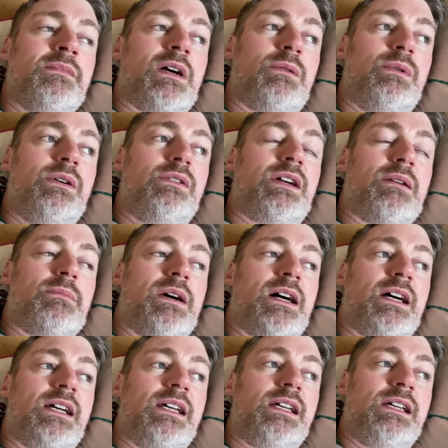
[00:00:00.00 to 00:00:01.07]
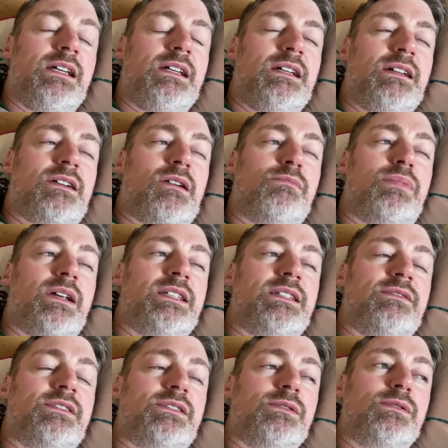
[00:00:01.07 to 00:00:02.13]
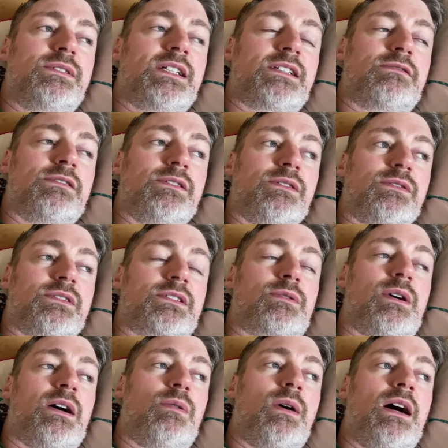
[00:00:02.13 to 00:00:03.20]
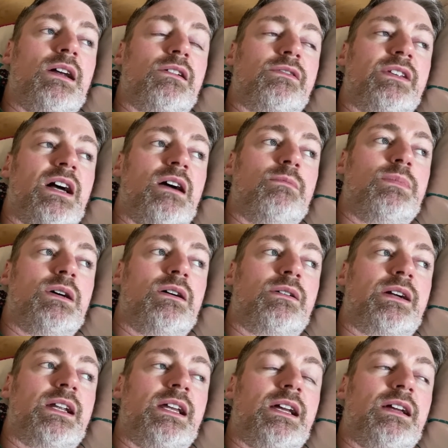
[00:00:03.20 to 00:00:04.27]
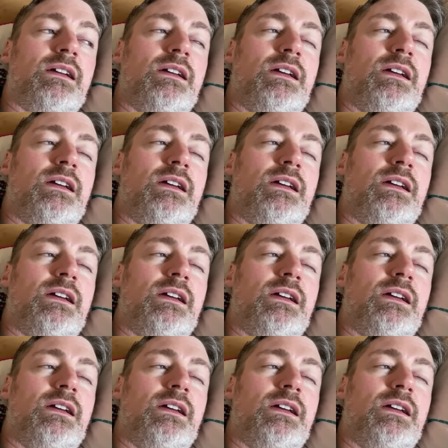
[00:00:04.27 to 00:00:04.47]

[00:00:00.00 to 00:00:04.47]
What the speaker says: I will get my comprehensive stool test results quite a while off now, but I'll get it